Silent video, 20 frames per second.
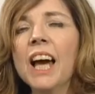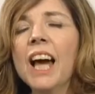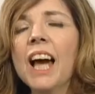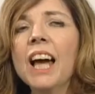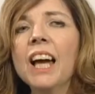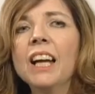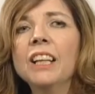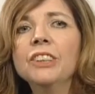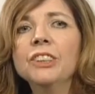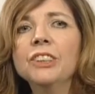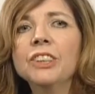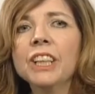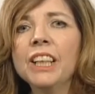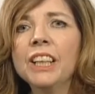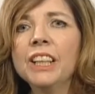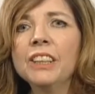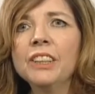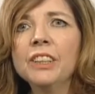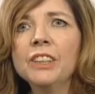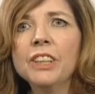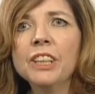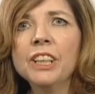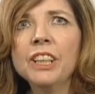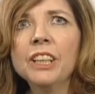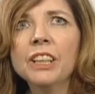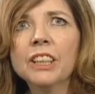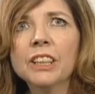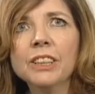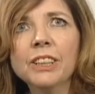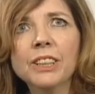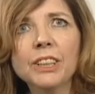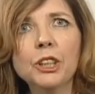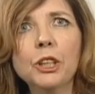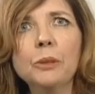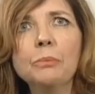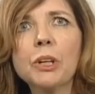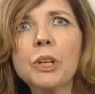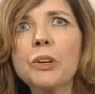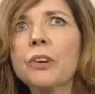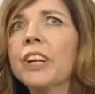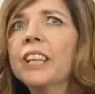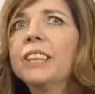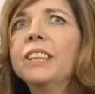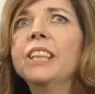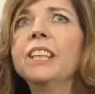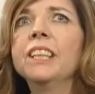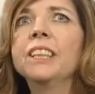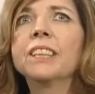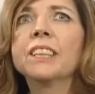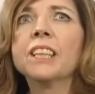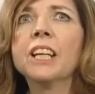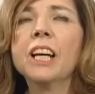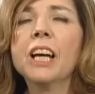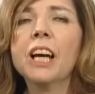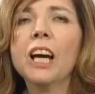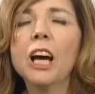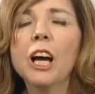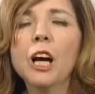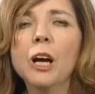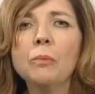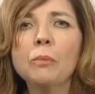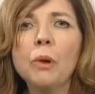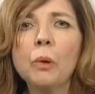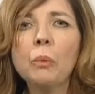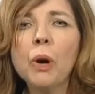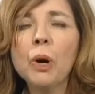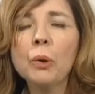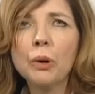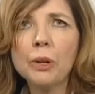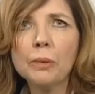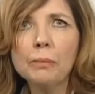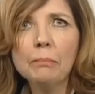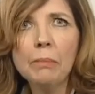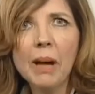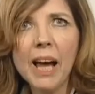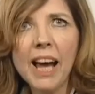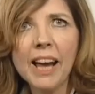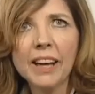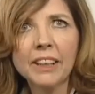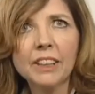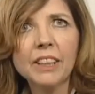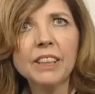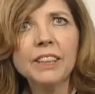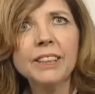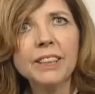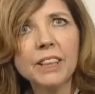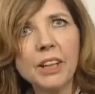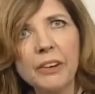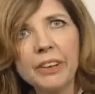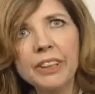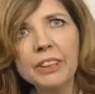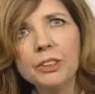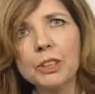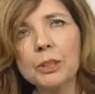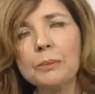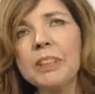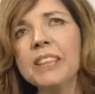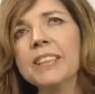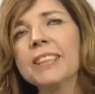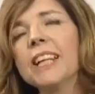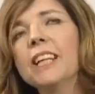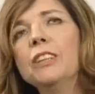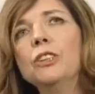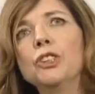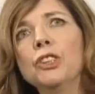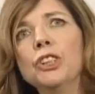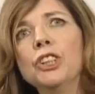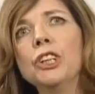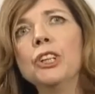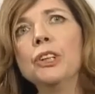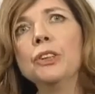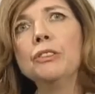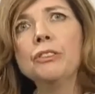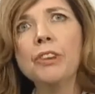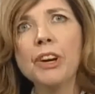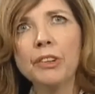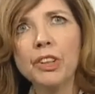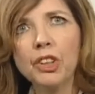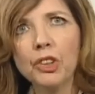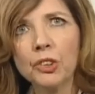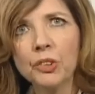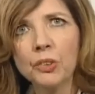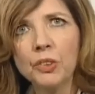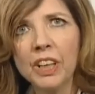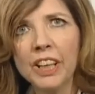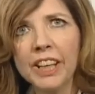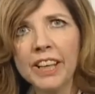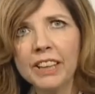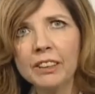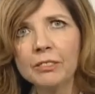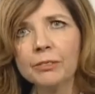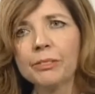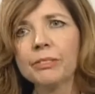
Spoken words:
and in the consumer credit welcome pack that is going to be sent to you very shortly.